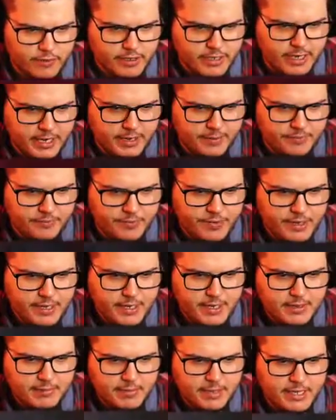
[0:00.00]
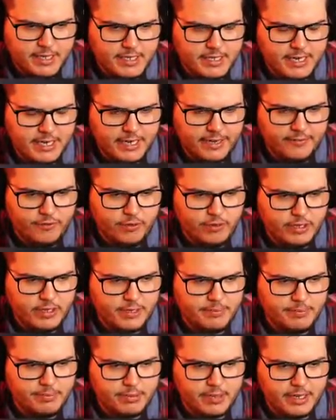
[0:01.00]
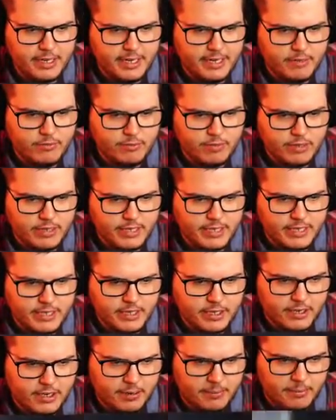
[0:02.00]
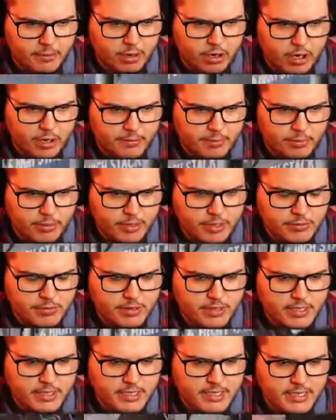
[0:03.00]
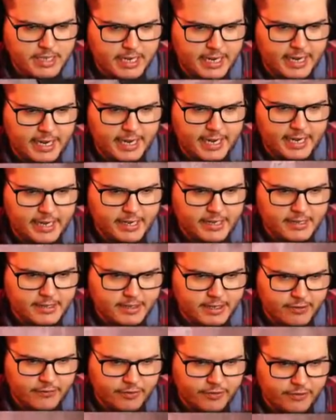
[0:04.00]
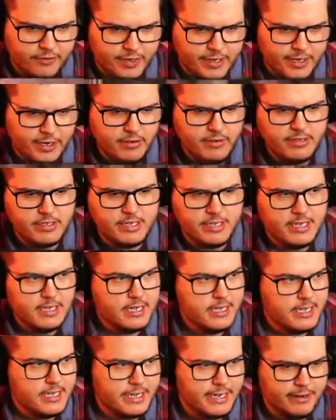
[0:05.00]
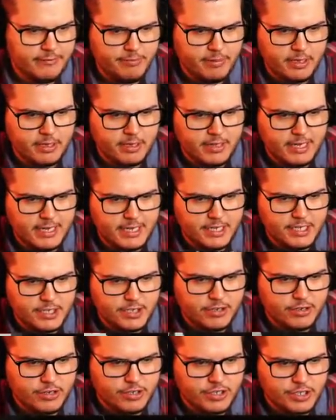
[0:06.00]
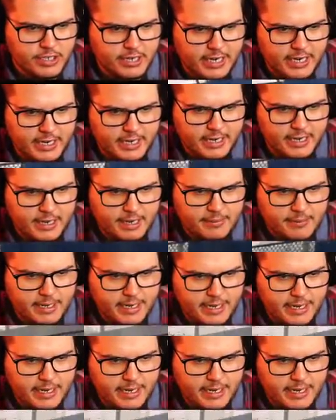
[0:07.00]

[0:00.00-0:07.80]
time, because I've only played really a couple hard points with this, and like for videos, and I've played a lot of search, and I mean, I